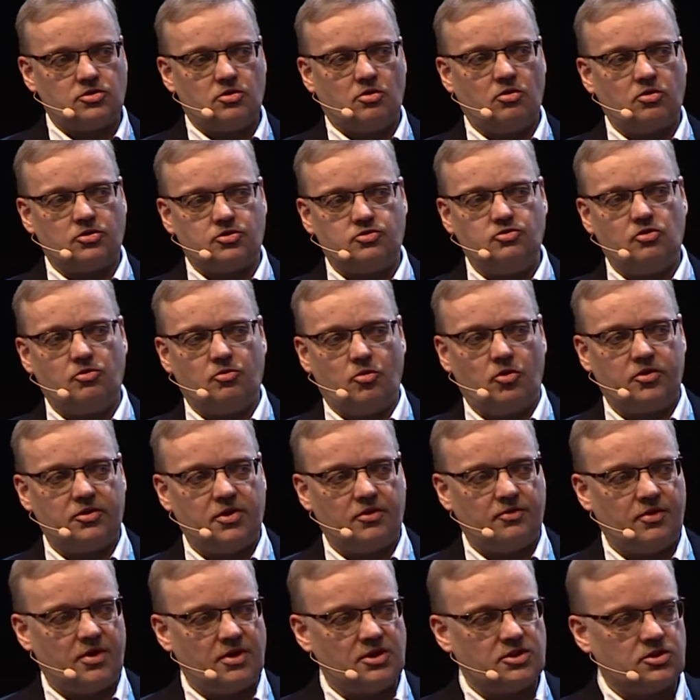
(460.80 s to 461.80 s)
or two
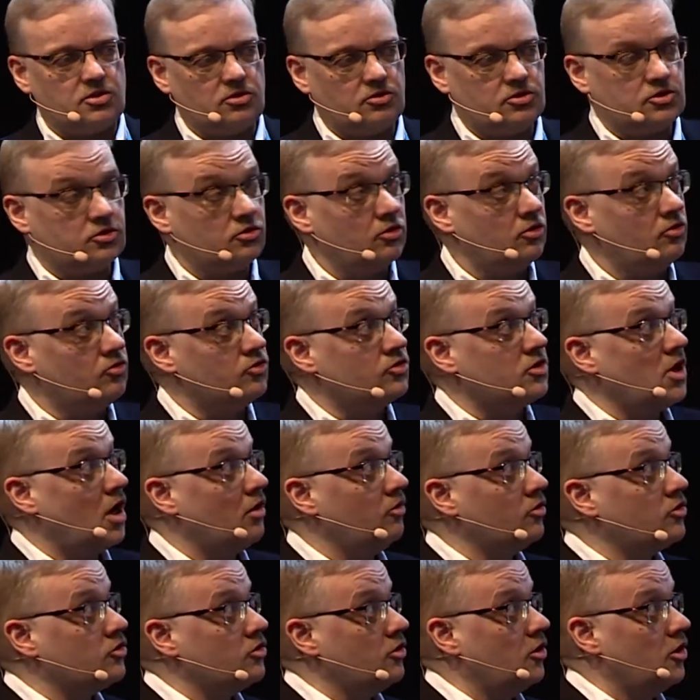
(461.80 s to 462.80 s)
motivations to use
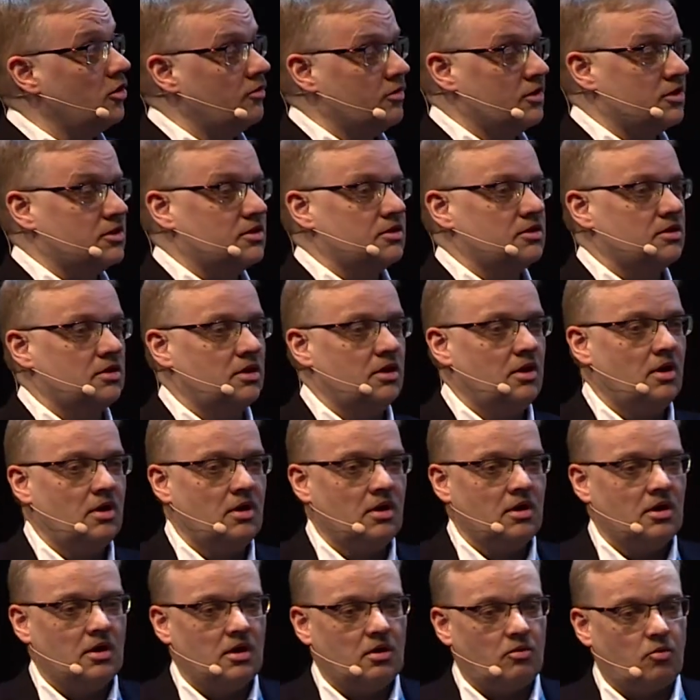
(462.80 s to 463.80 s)
our service.
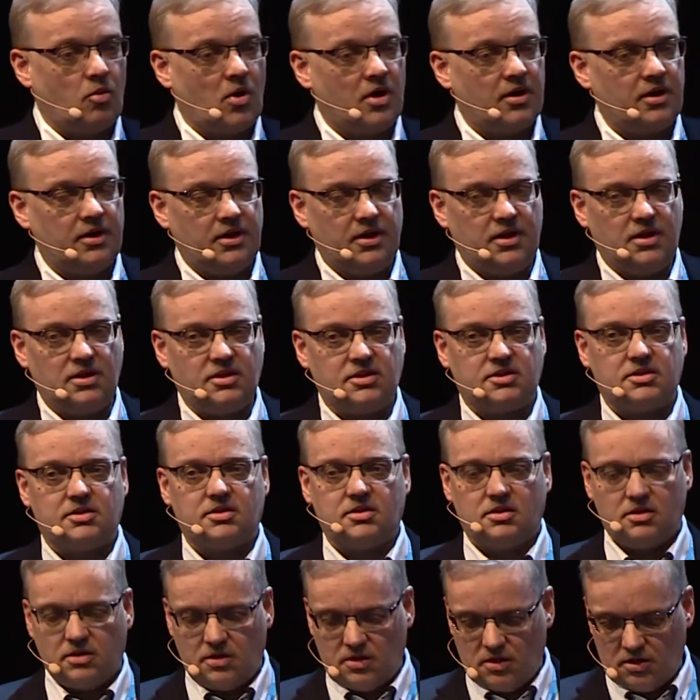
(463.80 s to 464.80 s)
One is
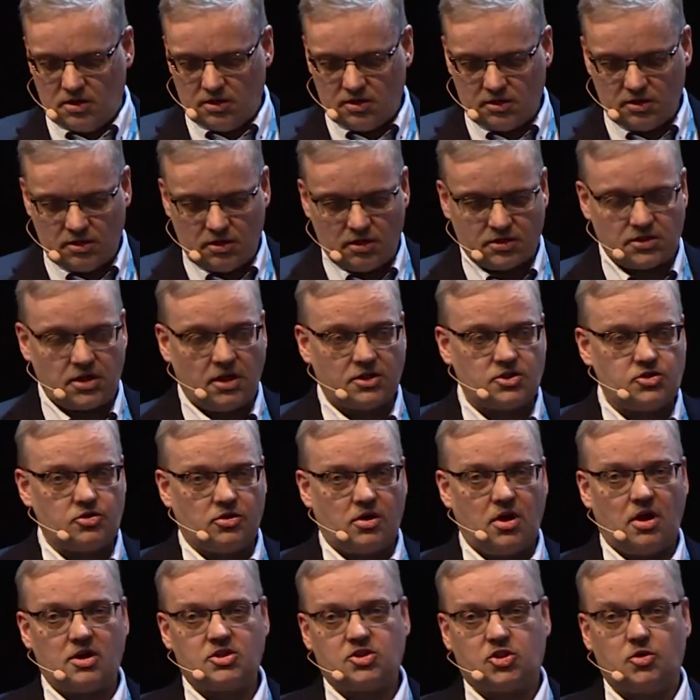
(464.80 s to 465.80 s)
such a
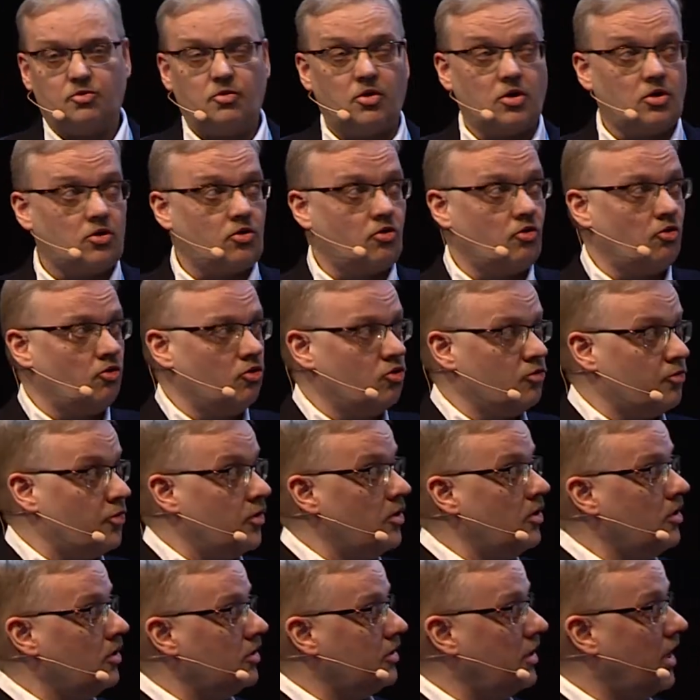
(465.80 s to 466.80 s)
customer group
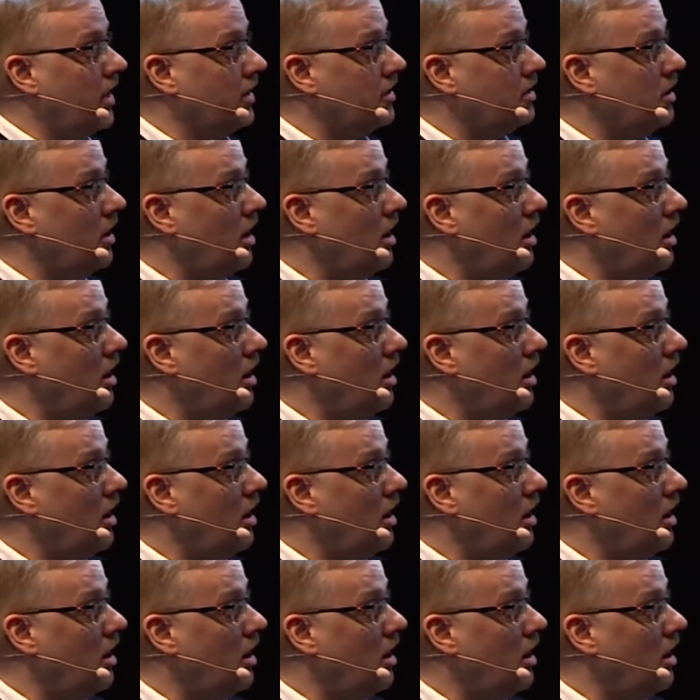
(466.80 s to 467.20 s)
that